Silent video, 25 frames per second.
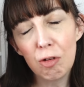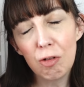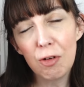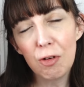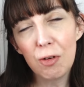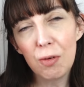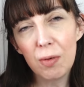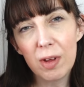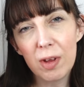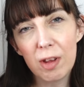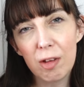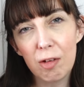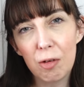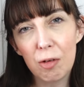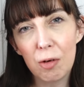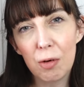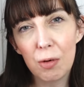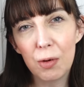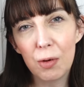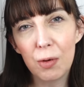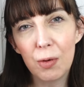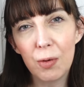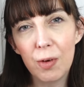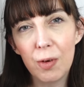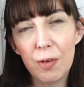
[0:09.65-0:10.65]
2
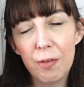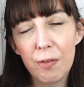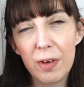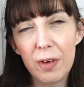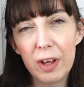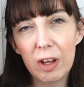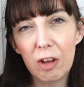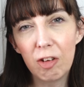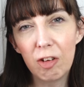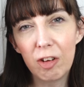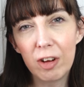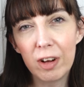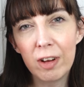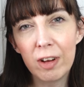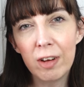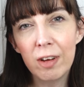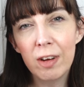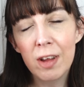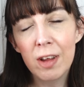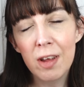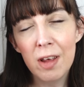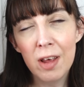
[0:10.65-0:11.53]
historical fiction.